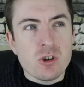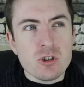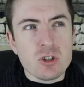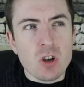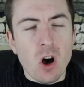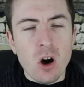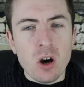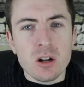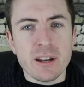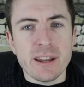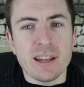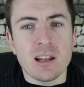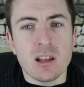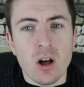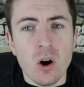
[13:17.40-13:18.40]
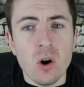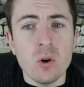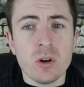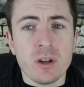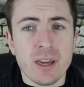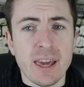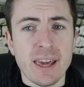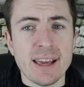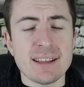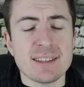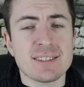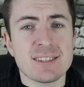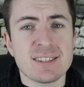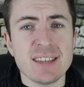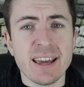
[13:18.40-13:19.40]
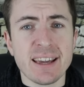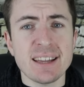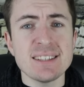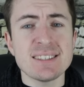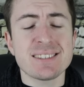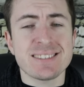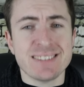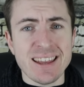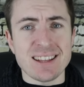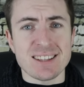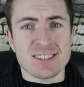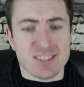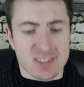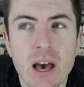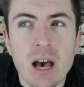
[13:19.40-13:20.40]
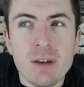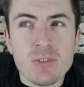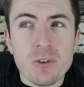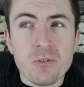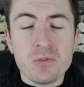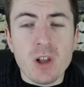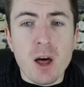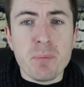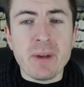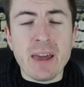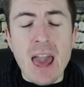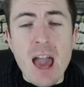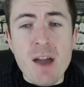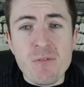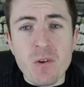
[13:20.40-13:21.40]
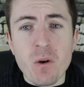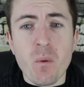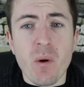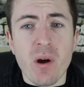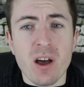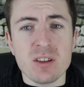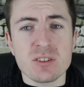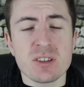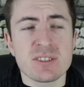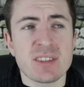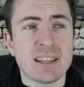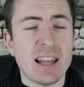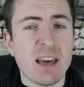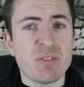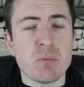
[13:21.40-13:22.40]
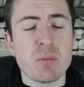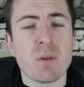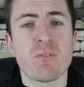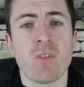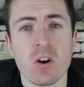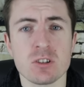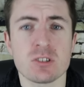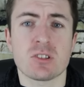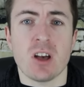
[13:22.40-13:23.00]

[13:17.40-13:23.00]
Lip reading: Just ugly, low-key second stints after flopping everywhere else since they'd left them the first